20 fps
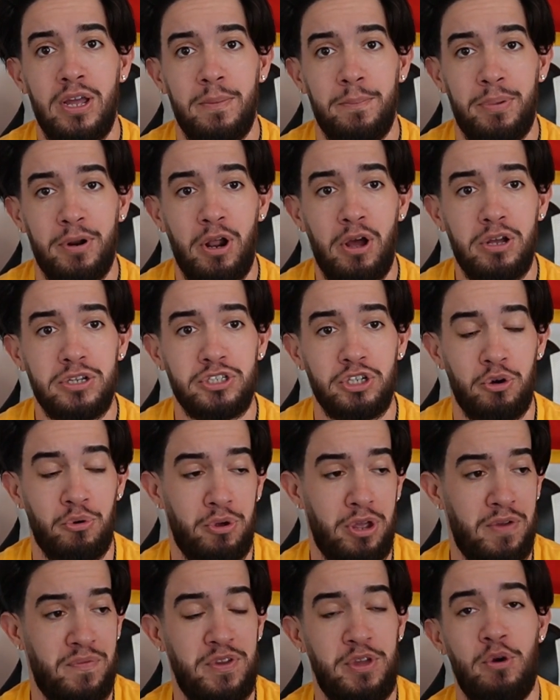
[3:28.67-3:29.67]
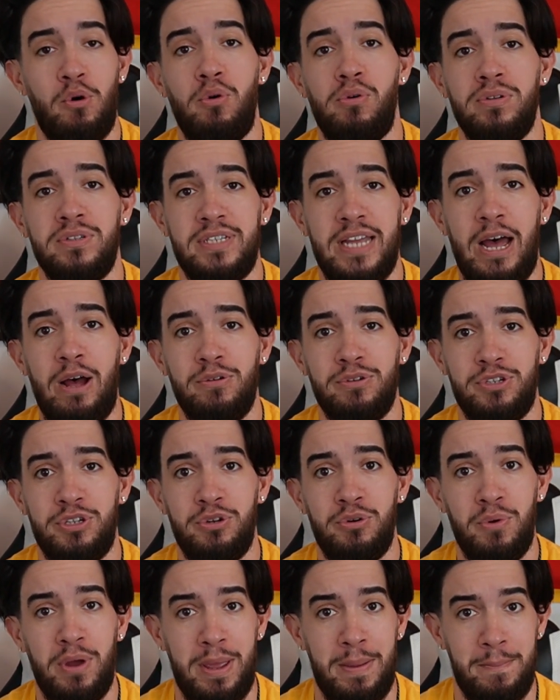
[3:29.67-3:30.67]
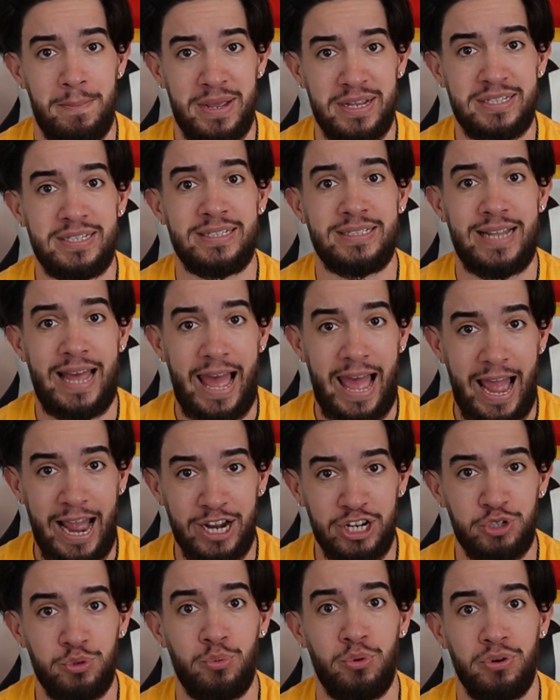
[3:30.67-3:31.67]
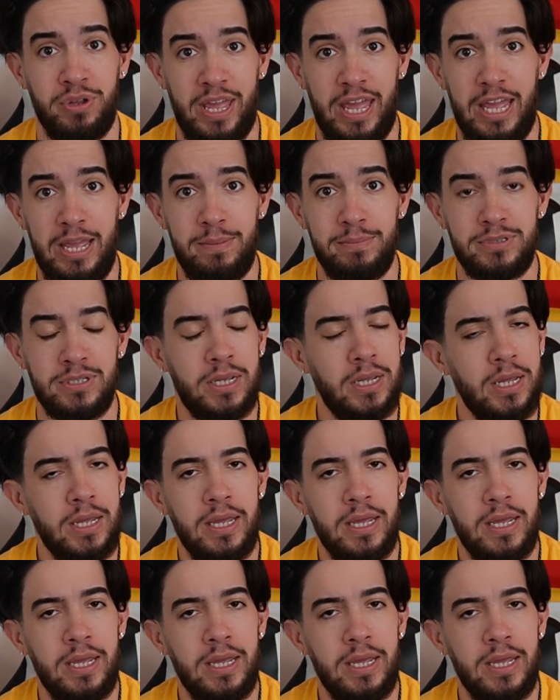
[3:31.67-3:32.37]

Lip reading: but also if he holds out to and misses actual games,